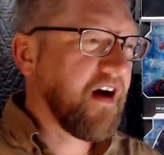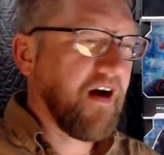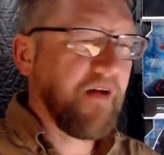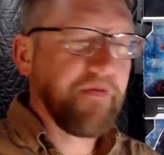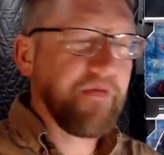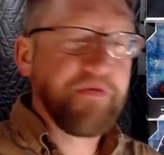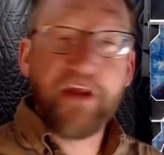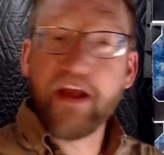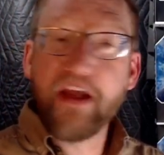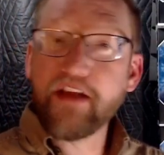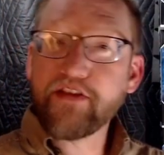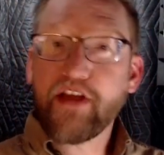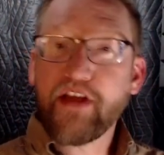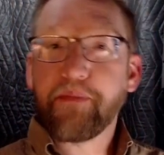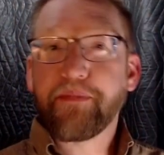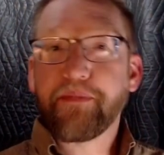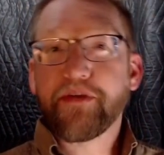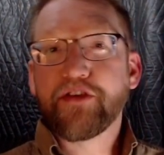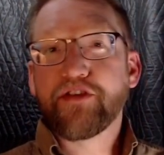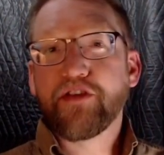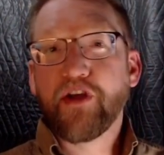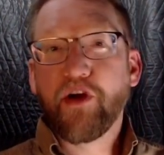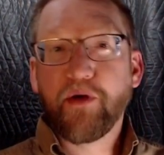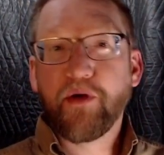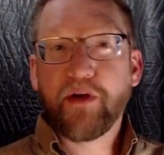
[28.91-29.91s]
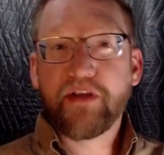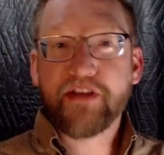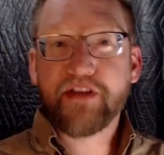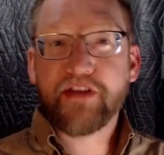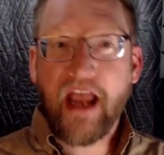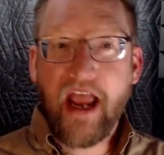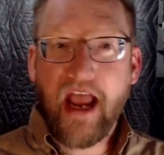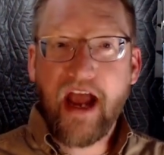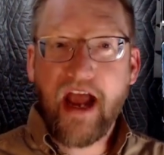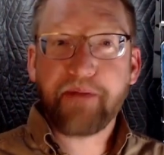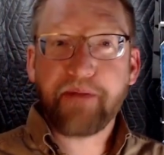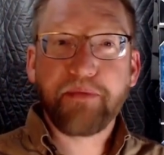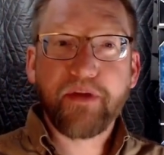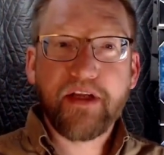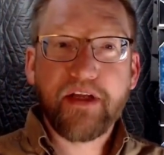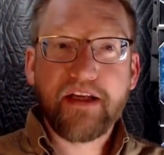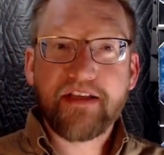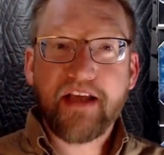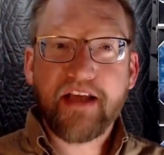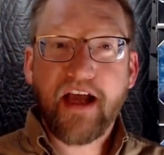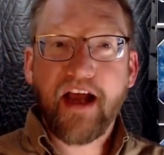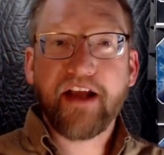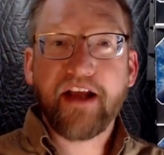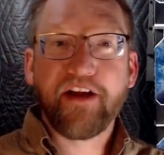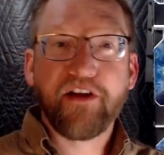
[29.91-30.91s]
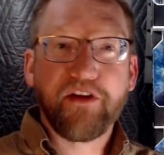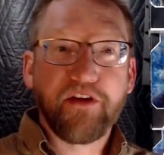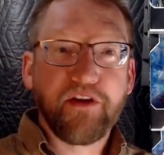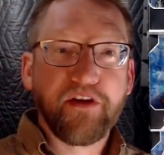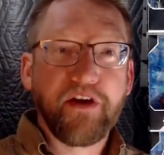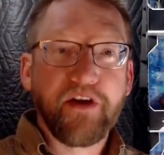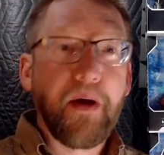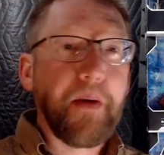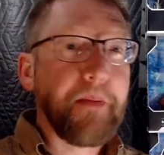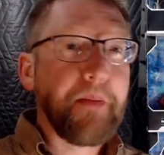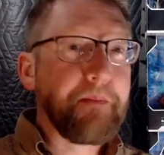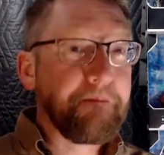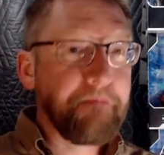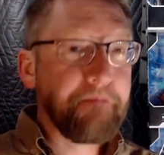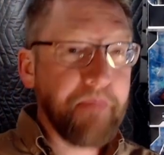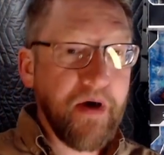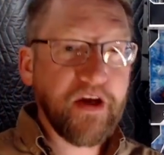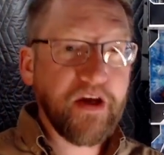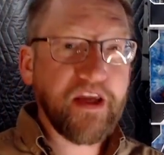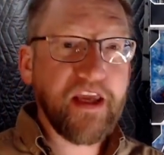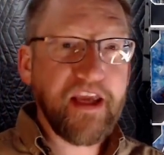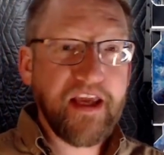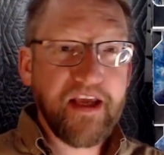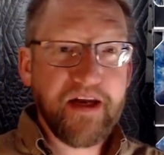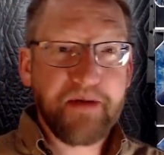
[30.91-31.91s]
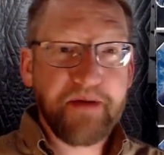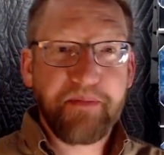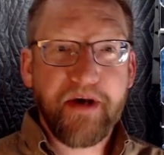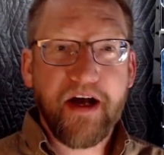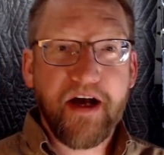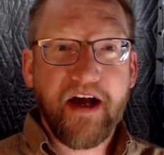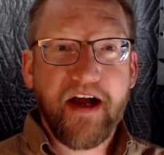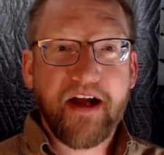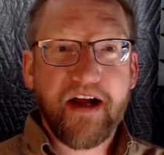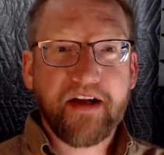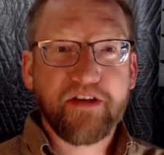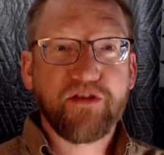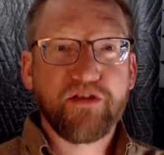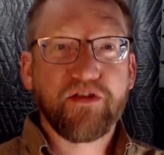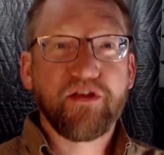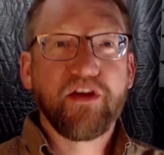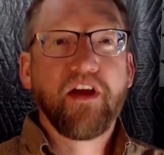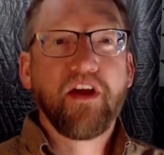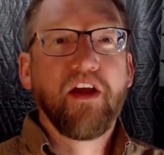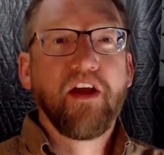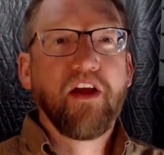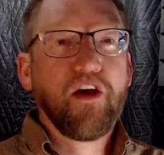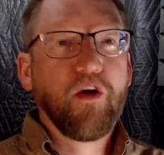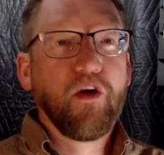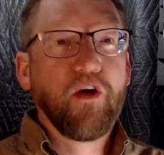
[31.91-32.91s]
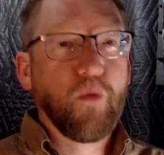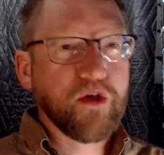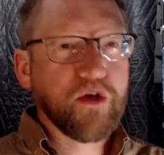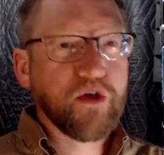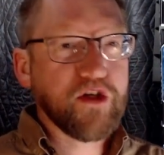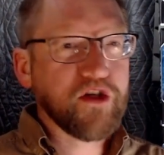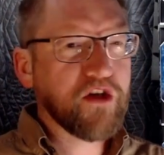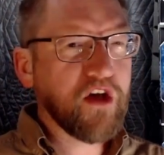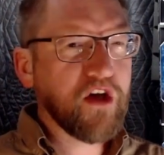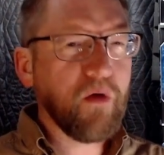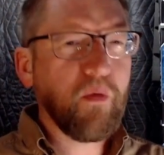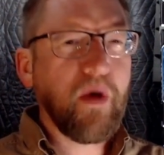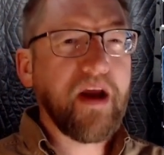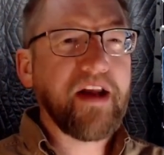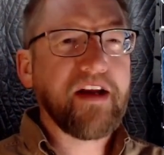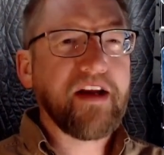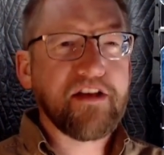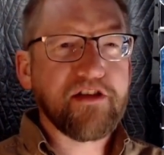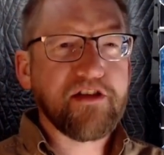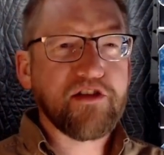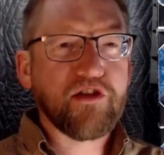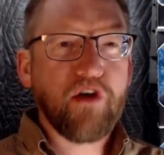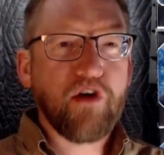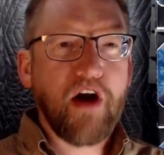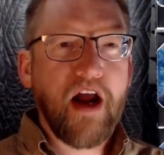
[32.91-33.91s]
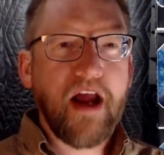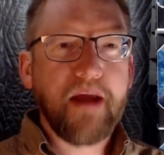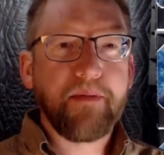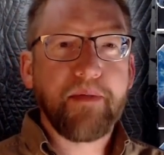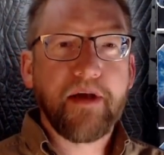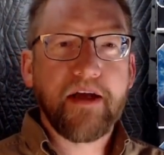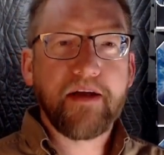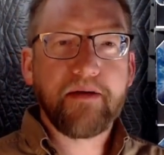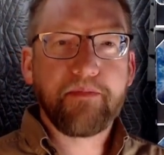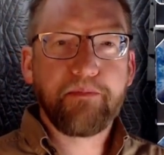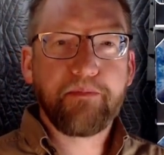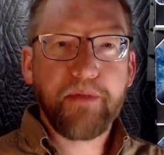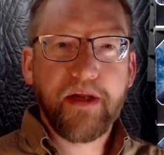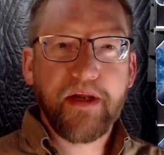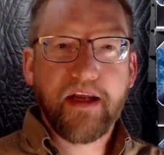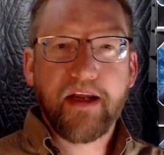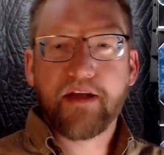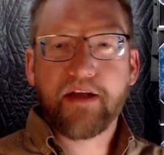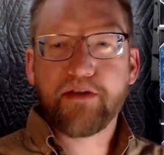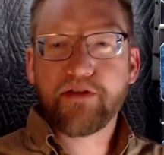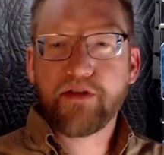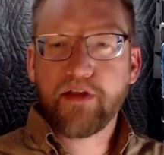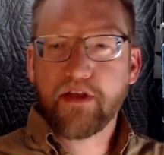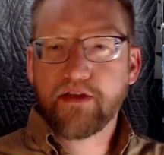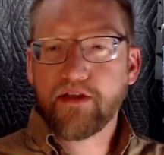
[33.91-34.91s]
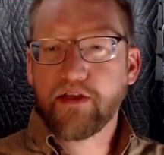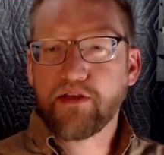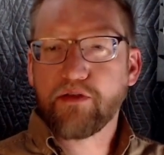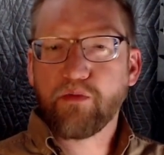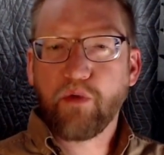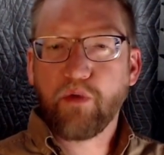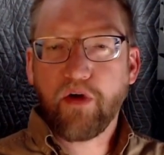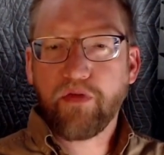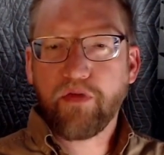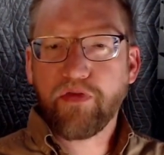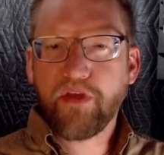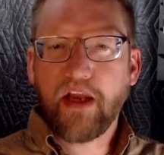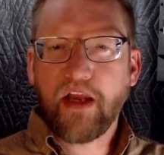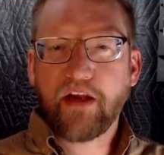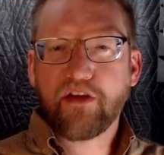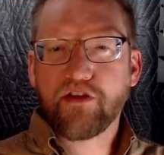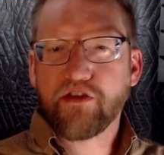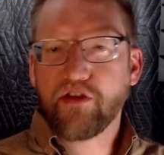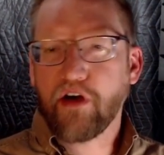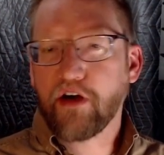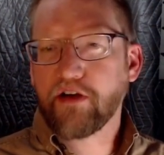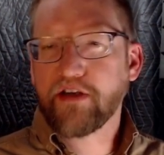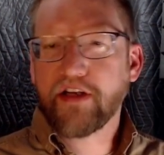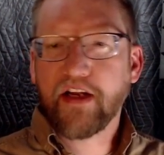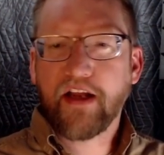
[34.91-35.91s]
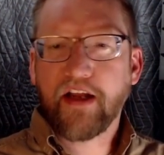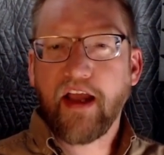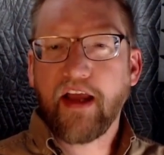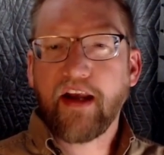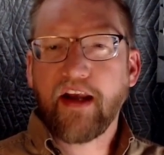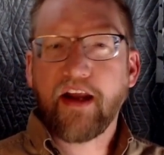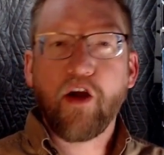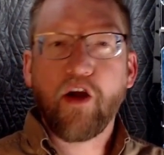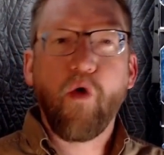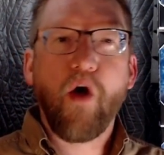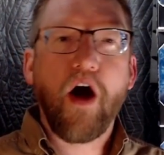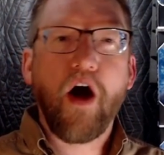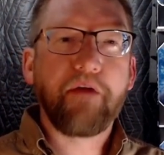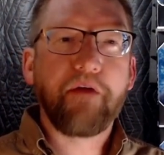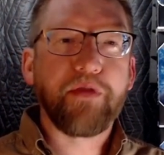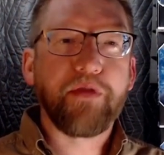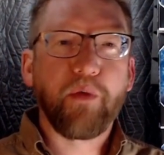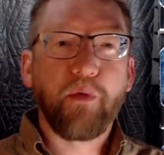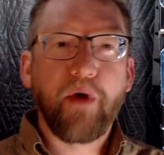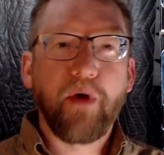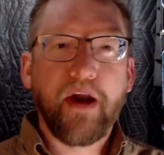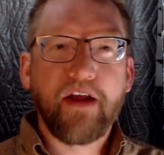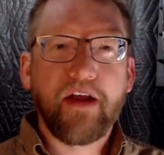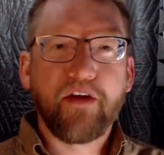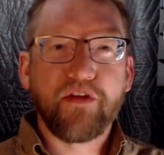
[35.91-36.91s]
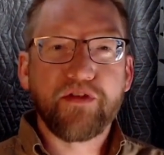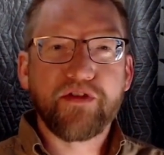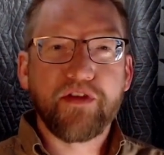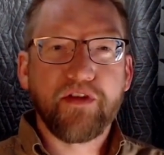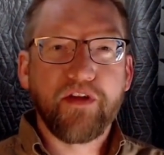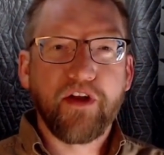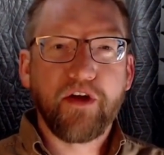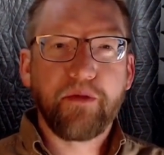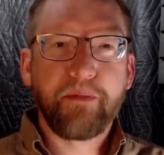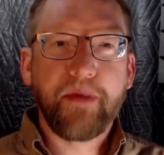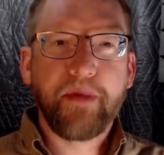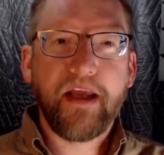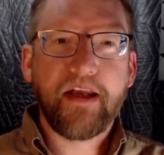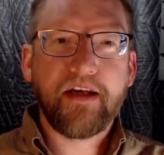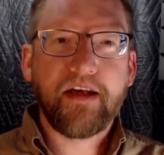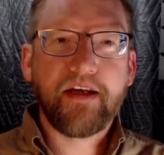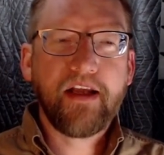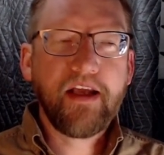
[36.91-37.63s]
This episode is aptly titled Monkey in a Box, which is a good way to describe it, because this is where things start to kind of go off the rails a little bit.